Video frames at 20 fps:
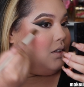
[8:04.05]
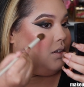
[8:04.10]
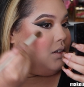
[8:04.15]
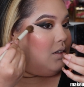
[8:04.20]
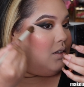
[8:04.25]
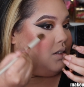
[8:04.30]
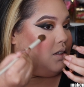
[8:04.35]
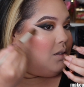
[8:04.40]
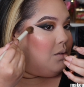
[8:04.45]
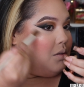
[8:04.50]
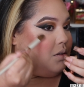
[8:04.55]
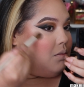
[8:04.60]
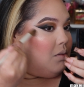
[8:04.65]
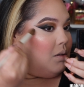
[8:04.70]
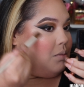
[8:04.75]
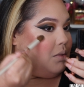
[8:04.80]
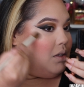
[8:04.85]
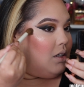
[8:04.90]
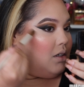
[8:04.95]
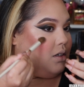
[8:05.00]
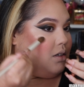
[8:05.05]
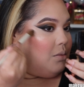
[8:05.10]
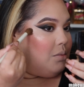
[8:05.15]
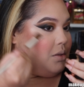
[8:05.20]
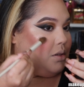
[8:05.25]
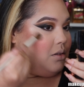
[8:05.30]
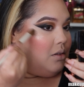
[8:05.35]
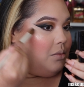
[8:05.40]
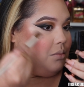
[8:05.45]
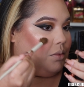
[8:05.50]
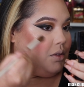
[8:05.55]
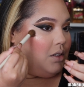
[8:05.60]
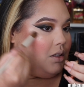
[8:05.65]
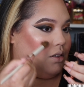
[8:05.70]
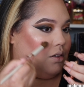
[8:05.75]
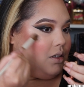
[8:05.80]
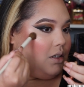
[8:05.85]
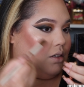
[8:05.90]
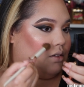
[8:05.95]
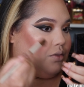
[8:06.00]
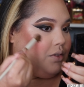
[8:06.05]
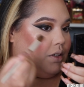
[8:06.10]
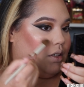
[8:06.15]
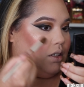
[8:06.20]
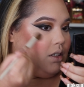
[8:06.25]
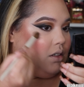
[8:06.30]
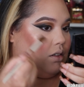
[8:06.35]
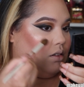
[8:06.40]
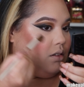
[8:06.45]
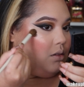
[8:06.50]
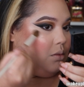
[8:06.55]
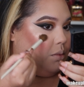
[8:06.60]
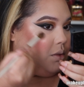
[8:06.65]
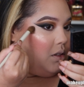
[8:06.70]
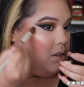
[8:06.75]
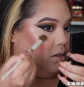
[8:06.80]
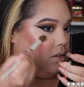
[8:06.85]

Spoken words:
And then for highlight, of course, we're going to be busting out